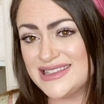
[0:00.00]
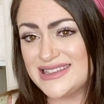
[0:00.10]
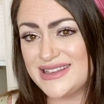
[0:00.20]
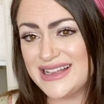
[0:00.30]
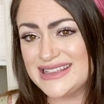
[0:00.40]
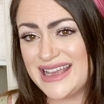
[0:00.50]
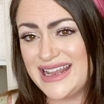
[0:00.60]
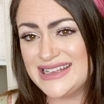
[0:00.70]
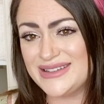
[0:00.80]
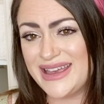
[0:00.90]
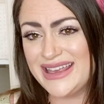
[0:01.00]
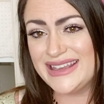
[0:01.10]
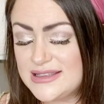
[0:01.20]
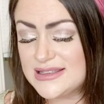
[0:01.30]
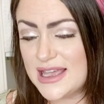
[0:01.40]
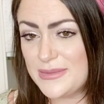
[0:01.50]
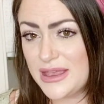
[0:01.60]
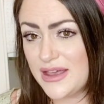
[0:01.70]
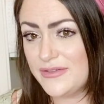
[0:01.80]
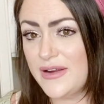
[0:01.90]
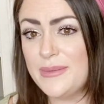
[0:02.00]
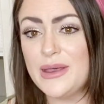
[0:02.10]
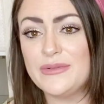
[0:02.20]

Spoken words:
So let's get into it. This is coming from